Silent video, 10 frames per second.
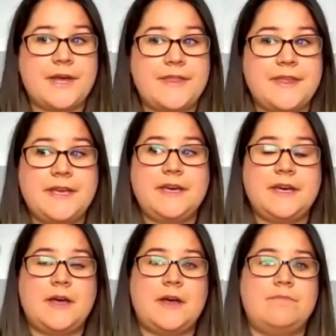I think
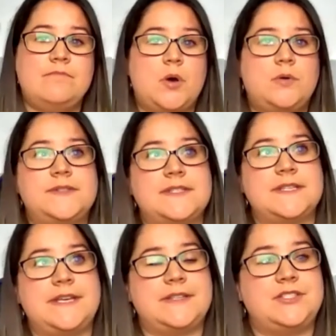um,
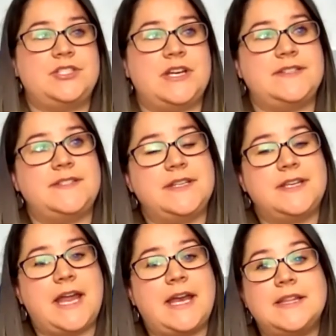mostly it's just
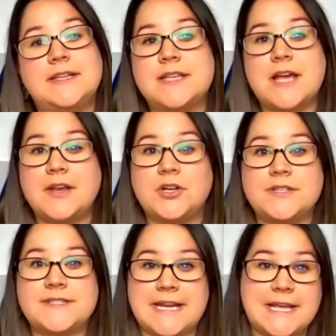getting this
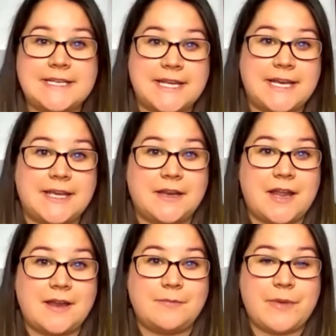understanding and
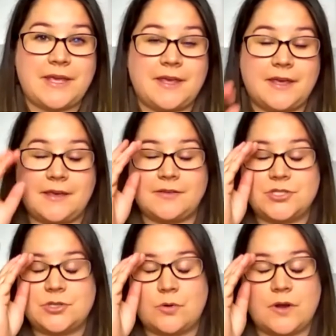and making
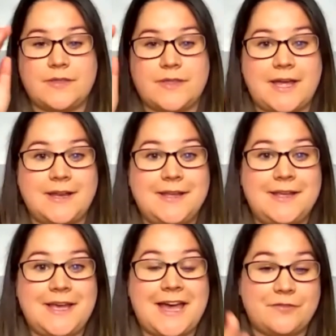sure that
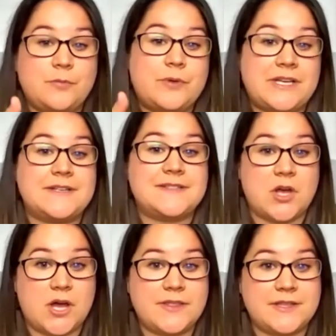everybody is
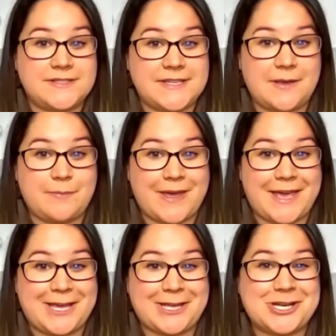on the same
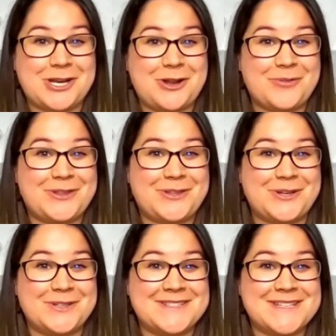page. I know that
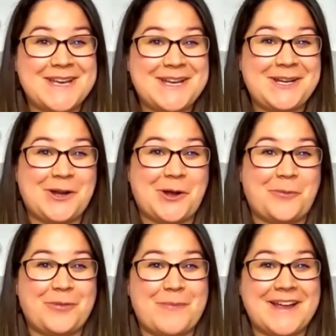there's, you know,
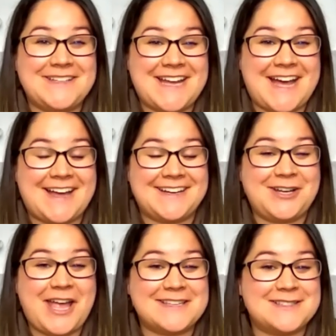with my dad,
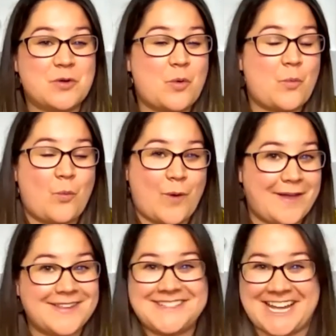as
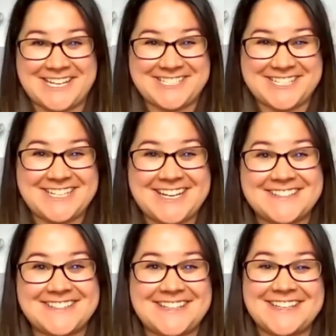well intentioned
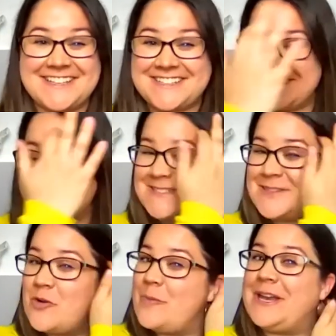as he is in so
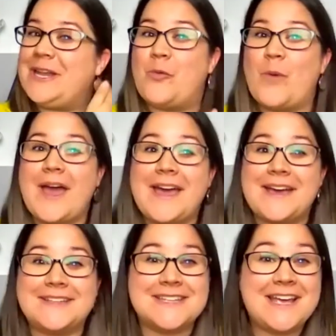oh, many
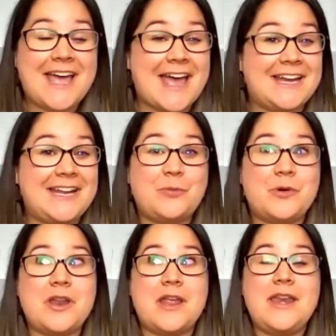ways, yeah. and he
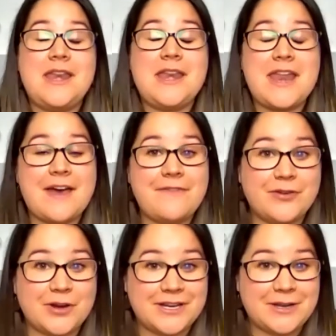would
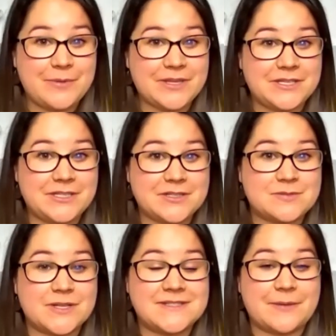never in a million years
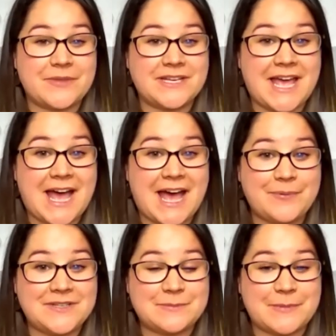want something to
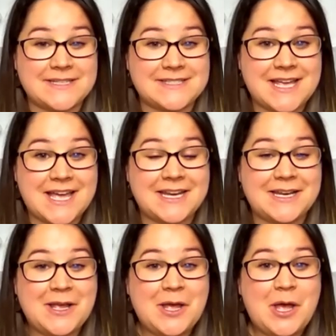happen to my son.